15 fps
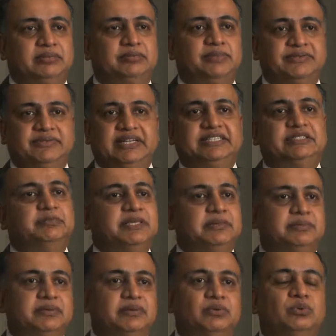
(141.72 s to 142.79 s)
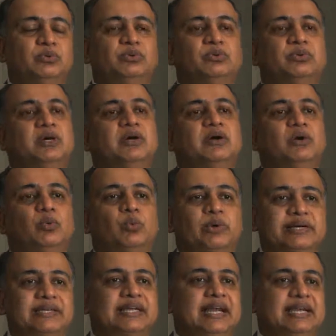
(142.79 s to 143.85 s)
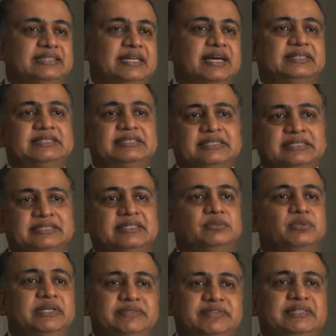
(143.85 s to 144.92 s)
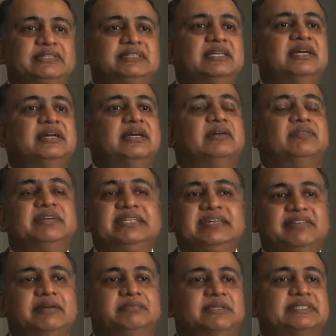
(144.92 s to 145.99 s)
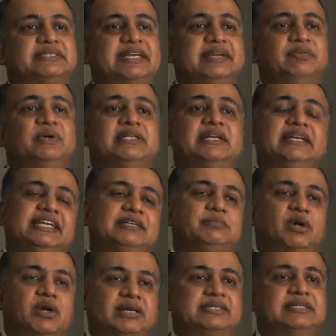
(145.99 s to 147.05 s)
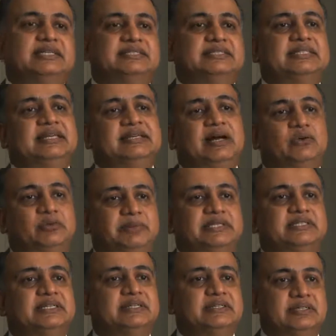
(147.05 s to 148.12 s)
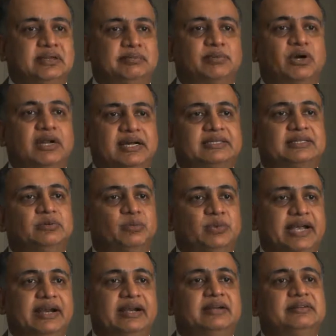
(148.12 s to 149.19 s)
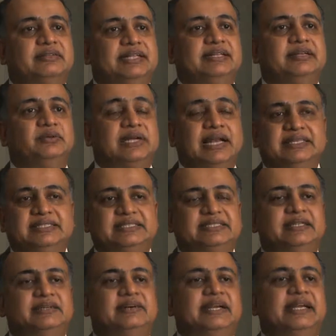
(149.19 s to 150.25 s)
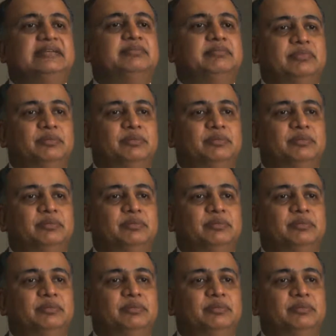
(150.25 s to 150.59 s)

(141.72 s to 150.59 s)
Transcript: privileged people who work as artisans and weavers, we developed a scheme where the lead product is an outpatient product, where the utilization rate,